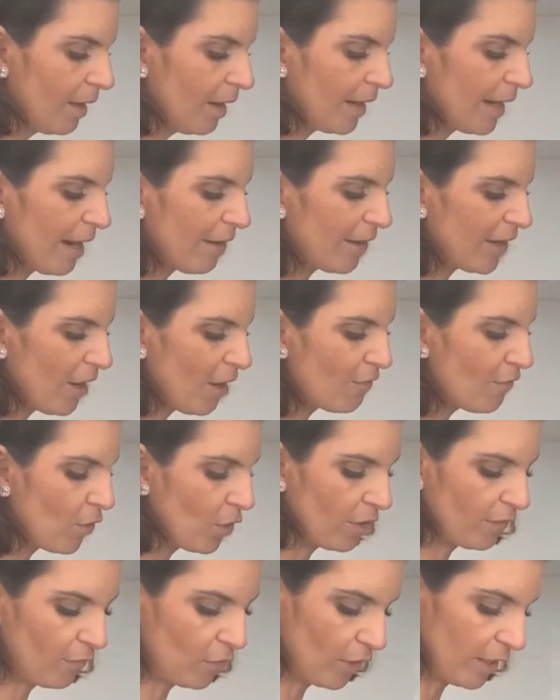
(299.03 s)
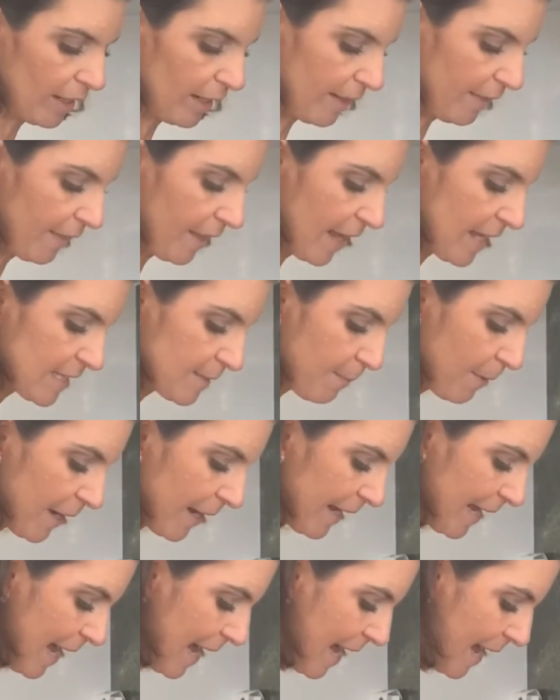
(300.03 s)
Now, I love olive oil in this, but
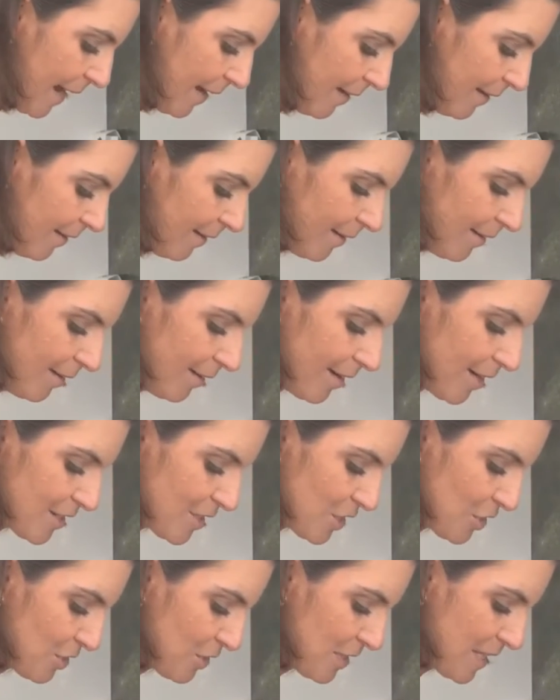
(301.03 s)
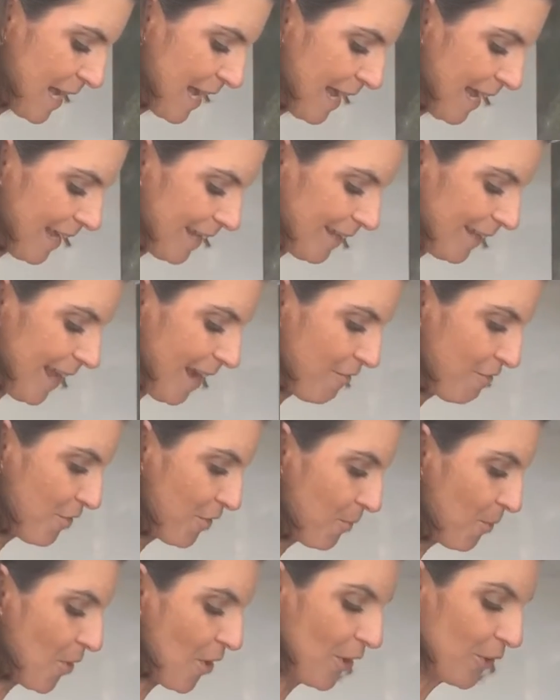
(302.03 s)
again, I do tell
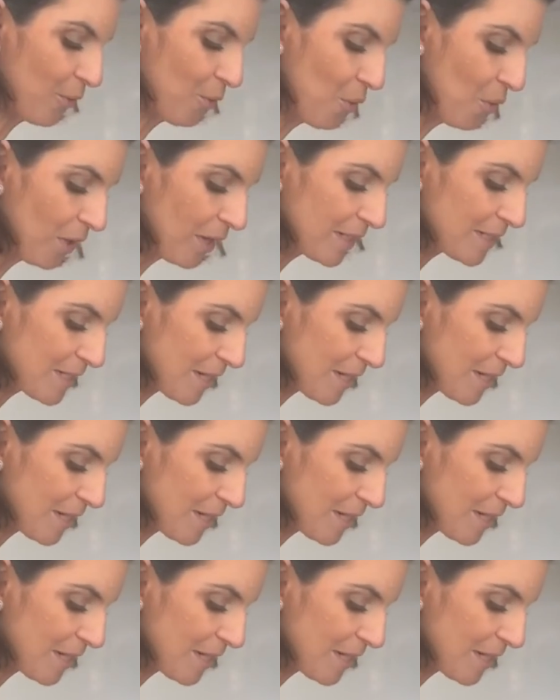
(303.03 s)
everyone all the